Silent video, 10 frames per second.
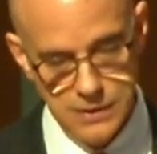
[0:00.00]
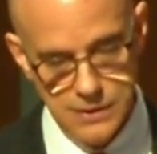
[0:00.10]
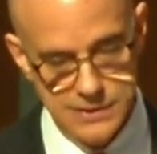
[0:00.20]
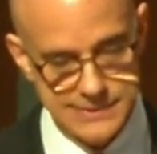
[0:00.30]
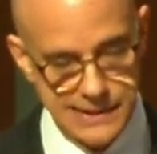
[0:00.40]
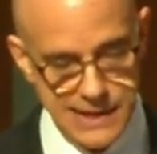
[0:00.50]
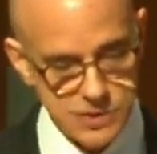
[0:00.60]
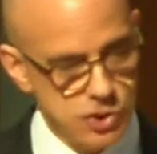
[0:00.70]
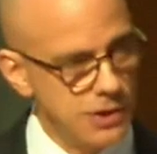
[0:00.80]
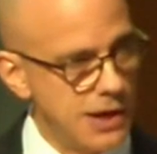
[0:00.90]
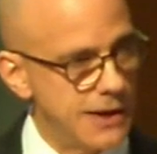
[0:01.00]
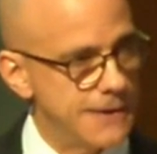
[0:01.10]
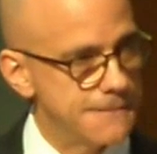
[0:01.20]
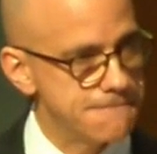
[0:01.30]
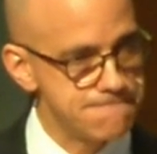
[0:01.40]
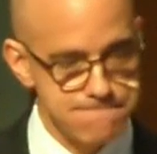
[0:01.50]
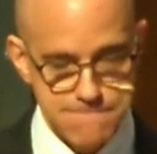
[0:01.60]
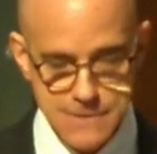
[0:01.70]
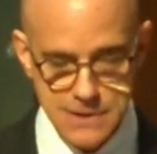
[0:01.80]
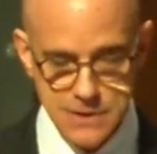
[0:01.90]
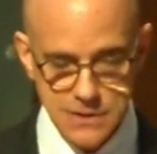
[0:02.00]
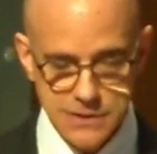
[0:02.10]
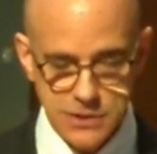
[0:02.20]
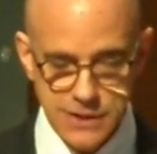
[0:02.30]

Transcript: This last July, the